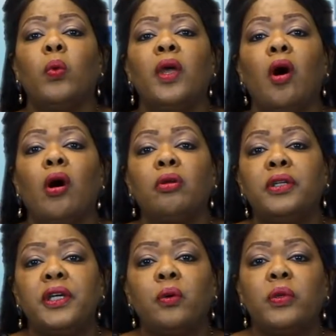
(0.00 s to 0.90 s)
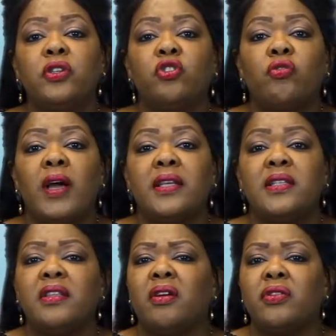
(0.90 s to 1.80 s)
We all deal with
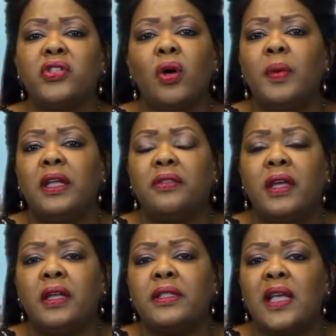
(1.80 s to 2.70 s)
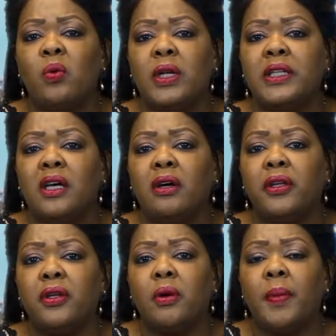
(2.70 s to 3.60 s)
stress, and there are so many things I want to
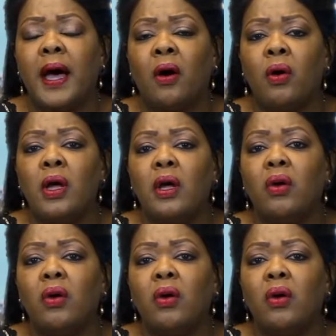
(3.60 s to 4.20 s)
tell you about